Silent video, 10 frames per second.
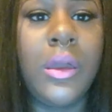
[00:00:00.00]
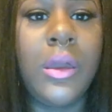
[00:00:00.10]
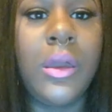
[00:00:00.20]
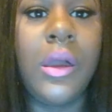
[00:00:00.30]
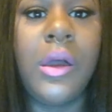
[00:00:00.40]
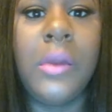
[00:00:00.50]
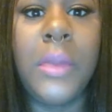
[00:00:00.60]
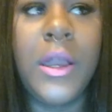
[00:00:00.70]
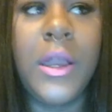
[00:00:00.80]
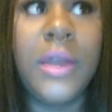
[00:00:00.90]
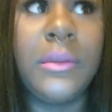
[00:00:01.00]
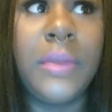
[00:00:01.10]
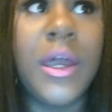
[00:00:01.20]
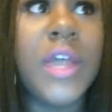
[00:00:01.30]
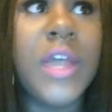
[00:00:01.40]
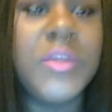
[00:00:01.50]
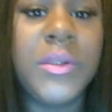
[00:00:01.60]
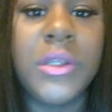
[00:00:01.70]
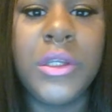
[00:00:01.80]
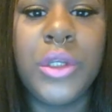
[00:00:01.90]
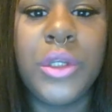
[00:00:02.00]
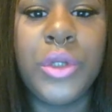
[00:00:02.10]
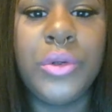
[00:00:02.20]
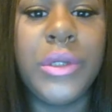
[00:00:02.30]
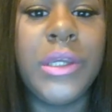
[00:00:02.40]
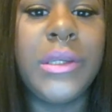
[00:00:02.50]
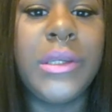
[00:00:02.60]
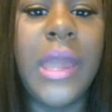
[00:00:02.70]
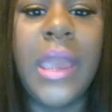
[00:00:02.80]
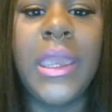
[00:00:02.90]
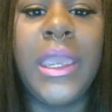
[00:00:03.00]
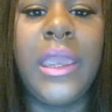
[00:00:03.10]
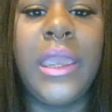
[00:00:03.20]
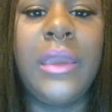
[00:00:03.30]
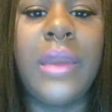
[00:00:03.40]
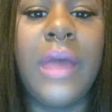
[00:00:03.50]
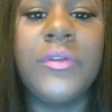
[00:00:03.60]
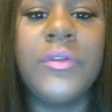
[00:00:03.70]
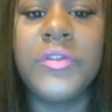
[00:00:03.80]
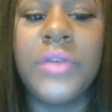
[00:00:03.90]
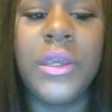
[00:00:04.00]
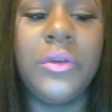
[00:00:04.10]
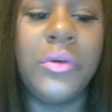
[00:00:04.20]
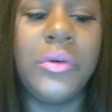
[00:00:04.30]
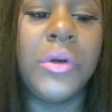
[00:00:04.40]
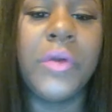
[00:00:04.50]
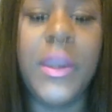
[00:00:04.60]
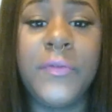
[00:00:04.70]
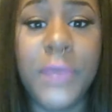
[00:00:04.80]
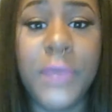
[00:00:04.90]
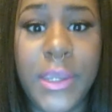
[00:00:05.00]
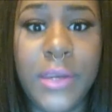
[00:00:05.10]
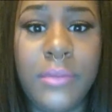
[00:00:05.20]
My husband couldn't do it, and I was just like, you know what? Okay, forget it.